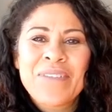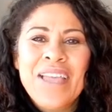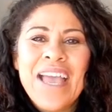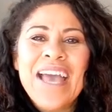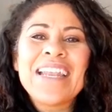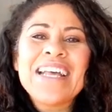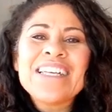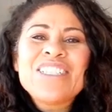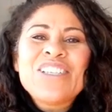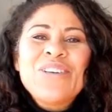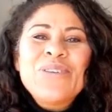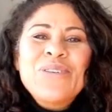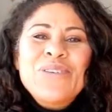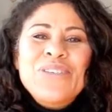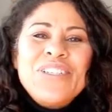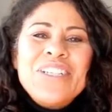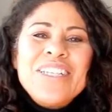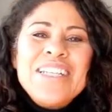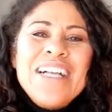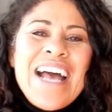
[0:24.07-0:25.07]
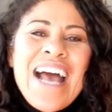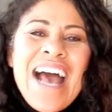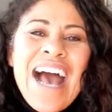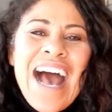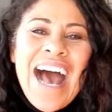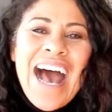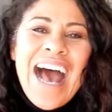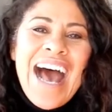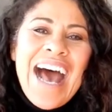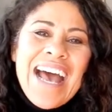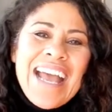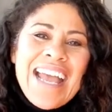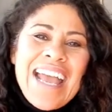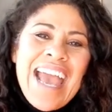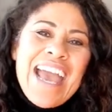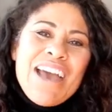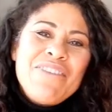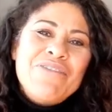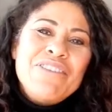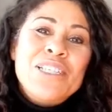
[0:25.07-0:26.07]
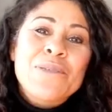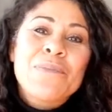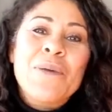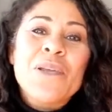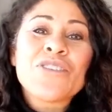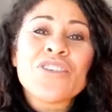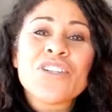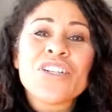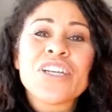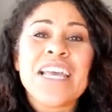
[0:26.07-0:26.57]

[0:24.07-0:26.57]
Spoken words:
And as usual, I have a special